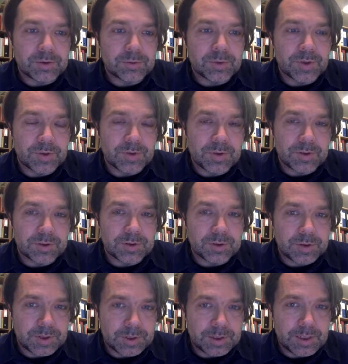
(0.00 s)
with
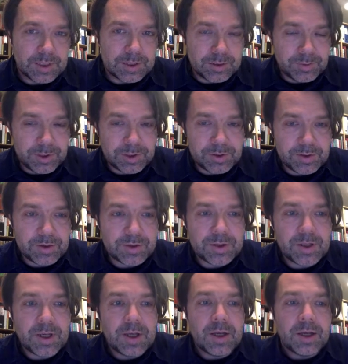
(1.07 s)
TA
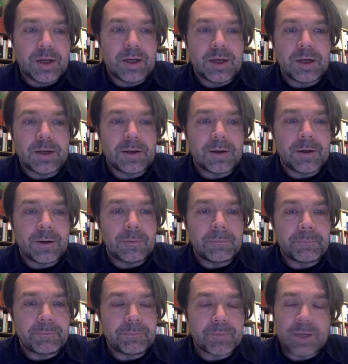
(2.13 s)
Dimitrios.
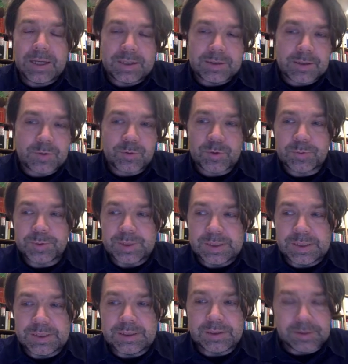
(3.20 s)
And this will
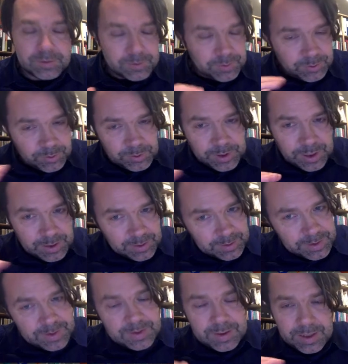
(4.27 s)
be, you get a
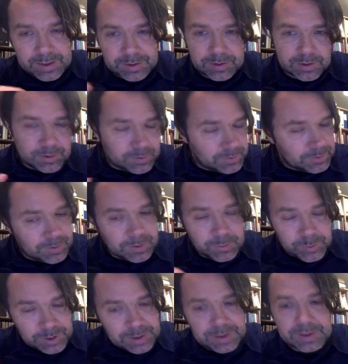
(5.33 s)
list, like a
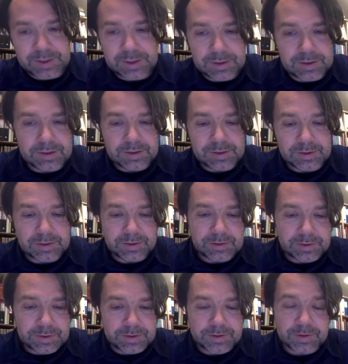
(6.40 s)
weekly
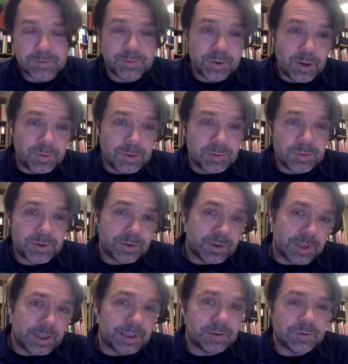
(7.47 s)
list of problems
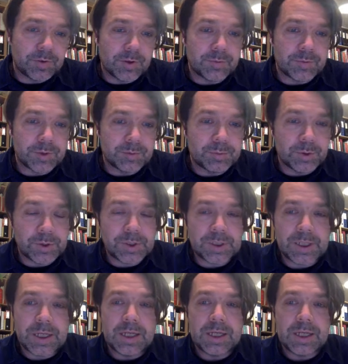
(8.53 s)
taken from the book.